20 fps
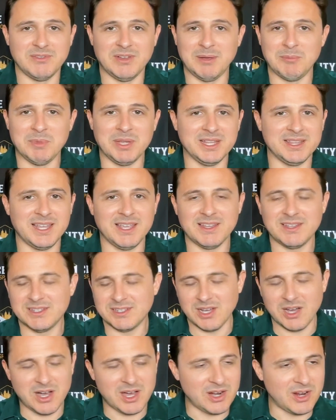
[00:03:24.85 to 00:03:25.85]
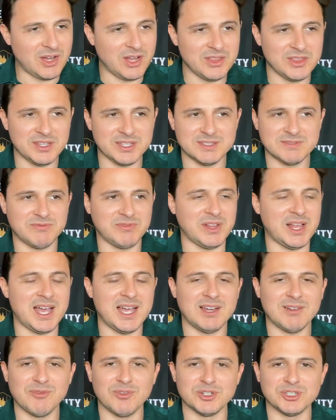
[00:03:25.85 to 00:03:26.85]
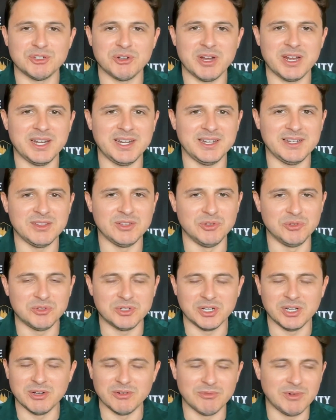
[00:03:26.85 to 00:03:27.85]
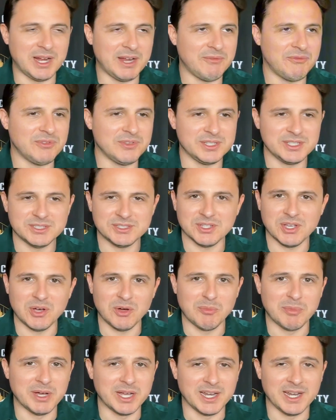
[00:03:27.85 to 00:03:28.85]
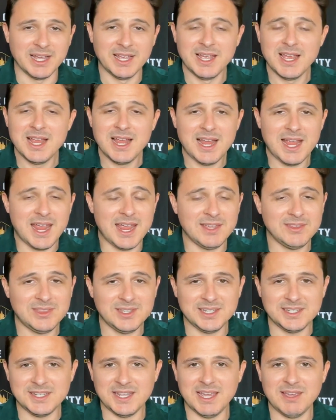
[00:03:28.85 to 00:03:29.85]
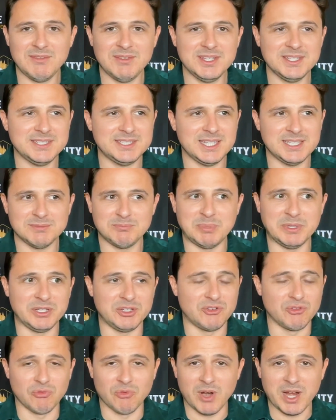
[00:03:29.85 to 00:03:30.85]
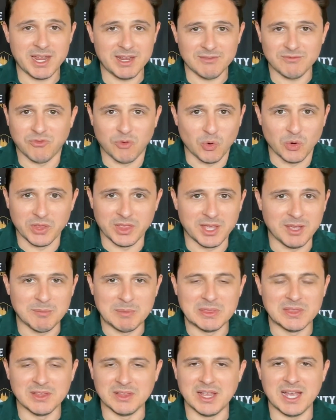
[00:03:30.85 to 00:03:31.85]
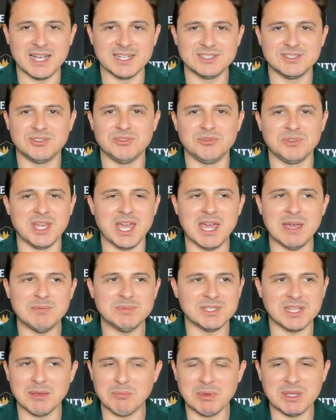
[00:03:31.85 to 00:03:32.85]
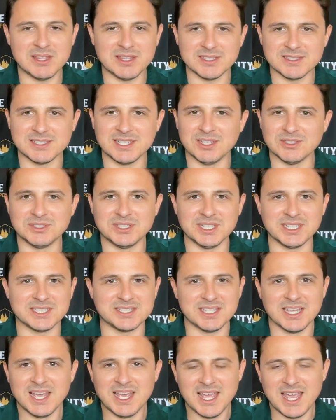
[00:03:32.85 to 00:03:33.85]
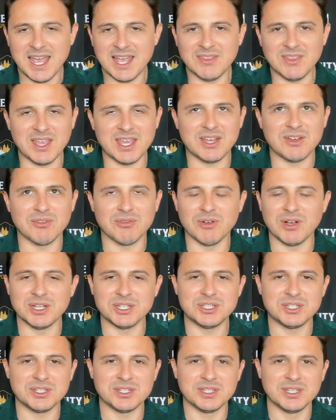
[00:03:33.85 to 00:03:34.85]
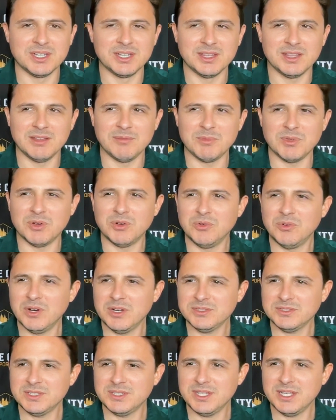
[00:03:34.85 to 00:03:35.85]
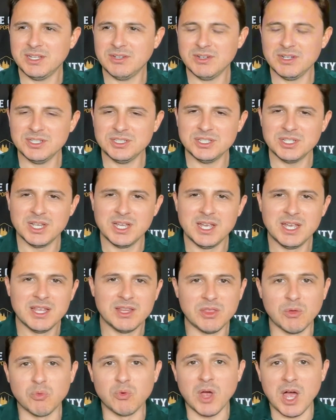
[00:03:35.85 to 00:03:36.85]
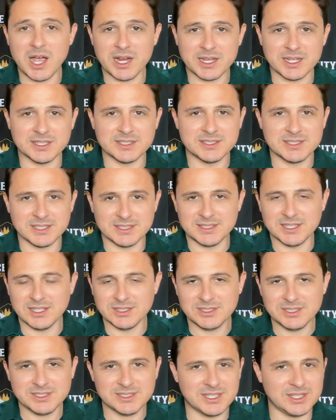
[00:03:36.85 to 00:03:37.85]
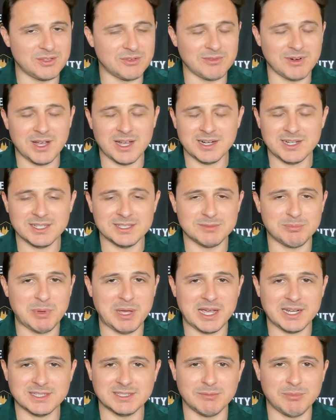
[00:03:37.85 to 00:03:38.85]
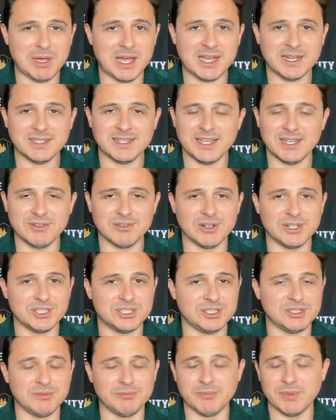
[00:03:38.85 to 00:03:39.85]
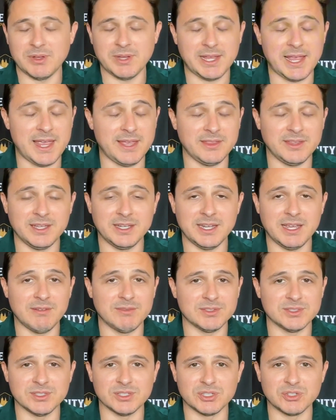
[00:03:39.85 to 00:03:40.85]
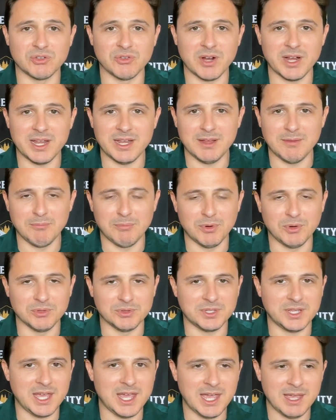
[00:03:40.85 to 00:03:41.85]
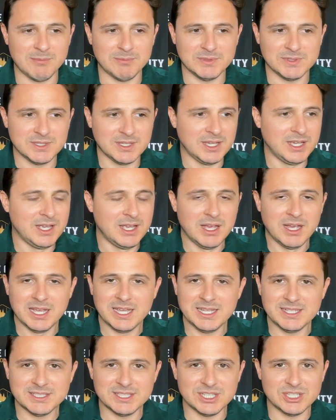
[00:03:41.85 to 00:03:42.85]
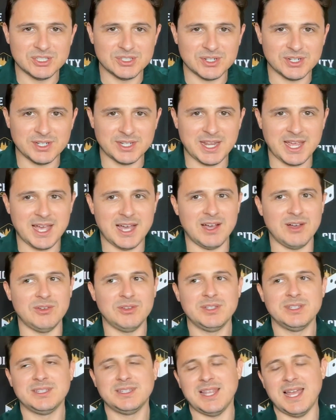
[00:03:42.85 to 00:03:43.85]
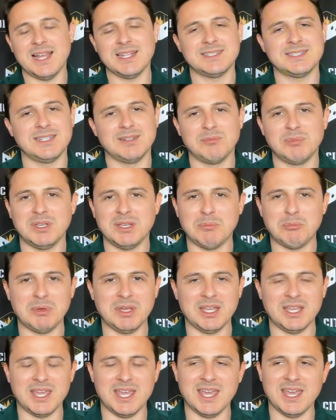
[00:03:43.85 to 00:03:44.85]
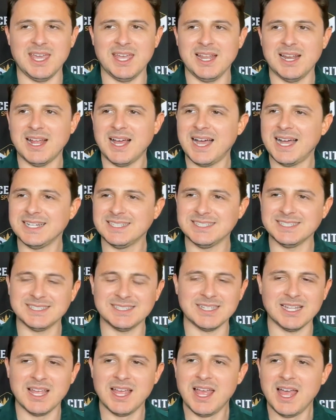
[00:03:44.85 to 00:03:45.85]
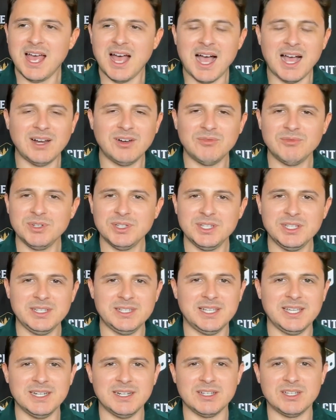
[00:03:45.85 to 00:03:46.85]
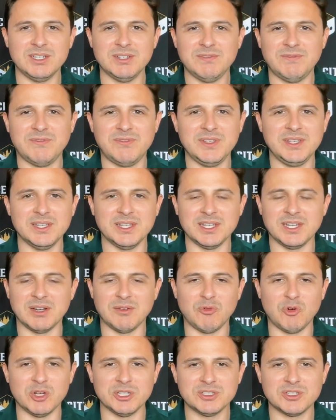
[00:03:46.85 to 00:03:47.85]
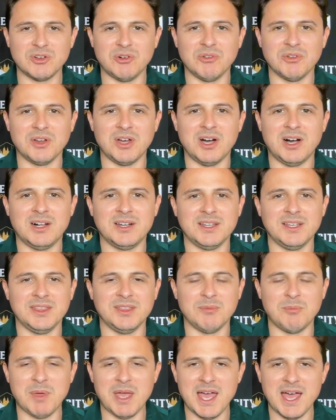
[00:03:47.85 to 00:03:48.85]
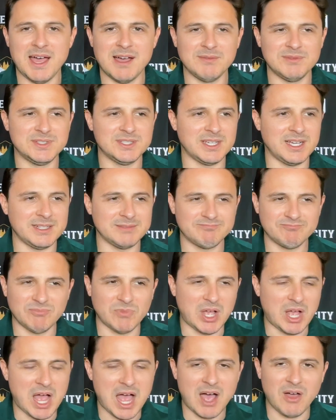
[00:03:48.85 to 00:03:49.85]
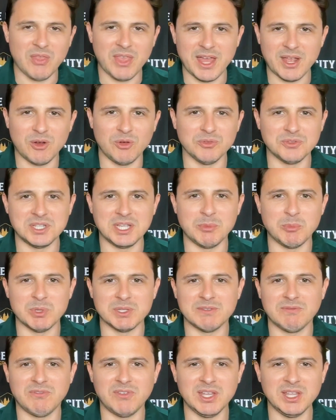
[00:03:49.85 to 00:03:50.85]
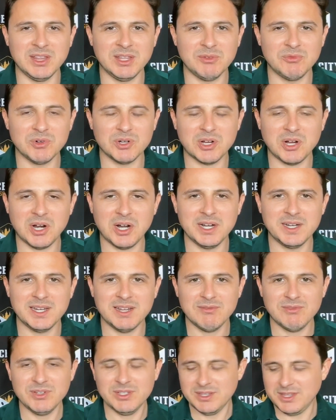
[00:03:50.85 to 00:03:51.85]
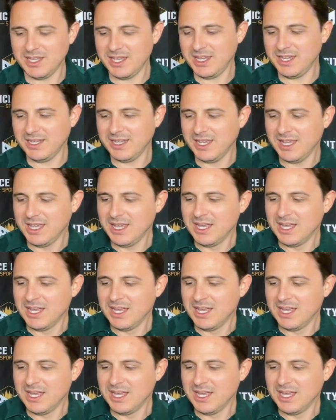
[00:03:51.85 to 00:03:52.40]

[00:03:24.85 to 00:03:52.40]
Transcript: I mean, they caught all this flack for trading Luka, rightfully so, but Anthony Davis has been great for them in the last 2 games. They beat the Celtics, and they crushed. Who else did they crush? The Rockets. The Celtics and the Rockets back-to-back, they crushed them. Anthony Davis looked great in both games. He's injured now. That's going to be a big hit. I don't really get a good feeling of what's going on in the Mavs, how that whole team is feeling regarding everything.